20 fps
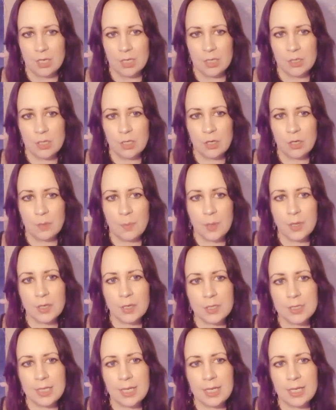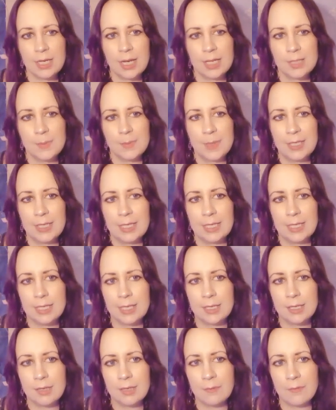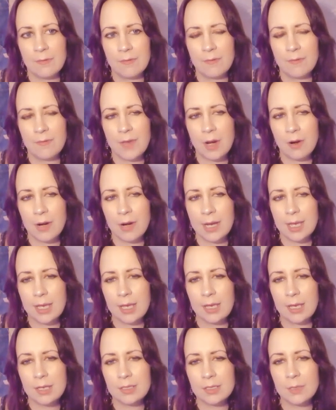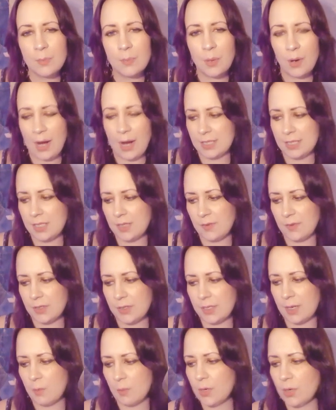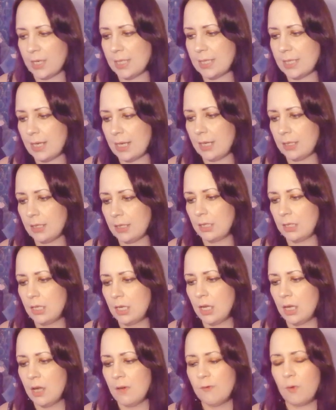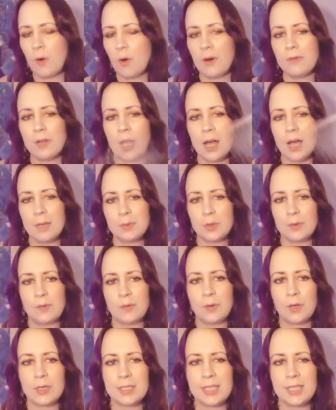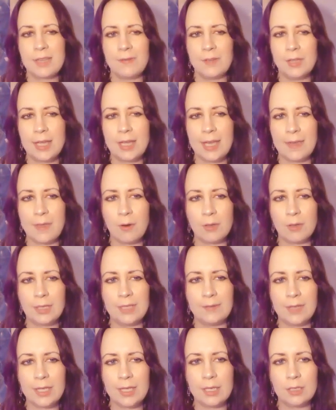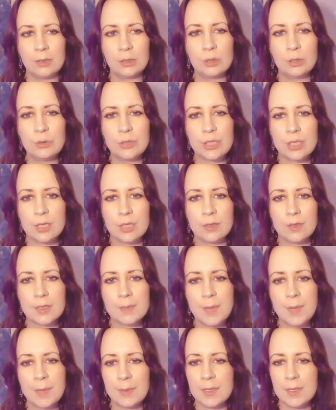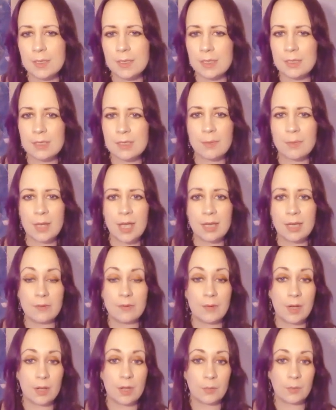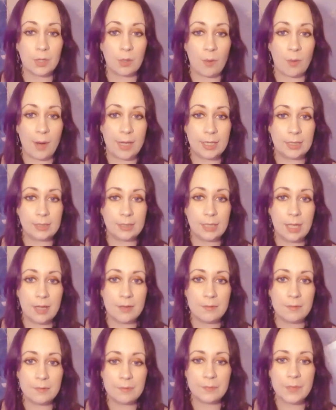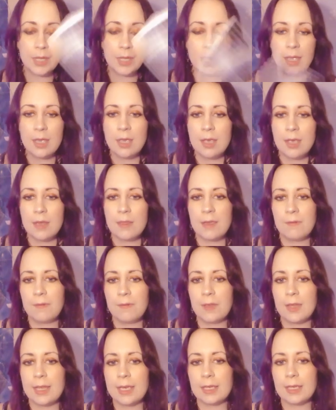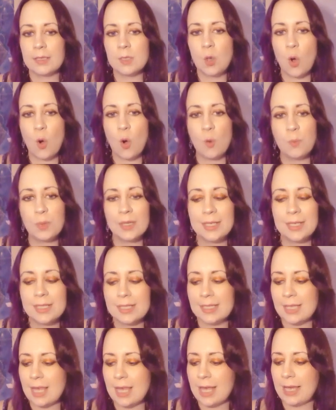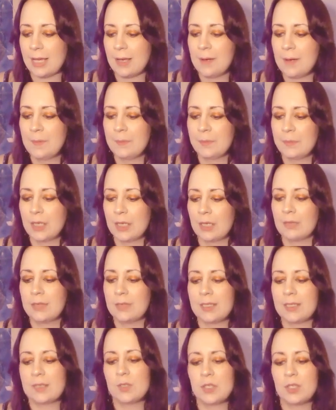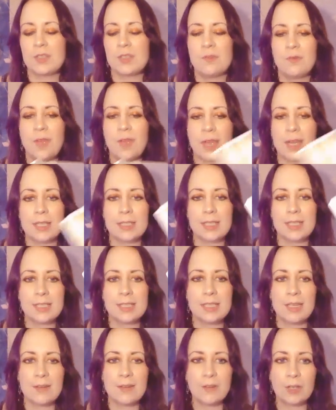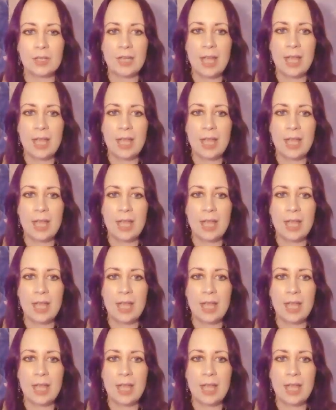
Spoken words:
So your person has been getting very depressed for some reason. 4 of Cups reversed, they feel like they were living in illusions. Maybe this is some kind of unrequited love. They feel like it's hopeless, like this is just a fantasy, it's never going to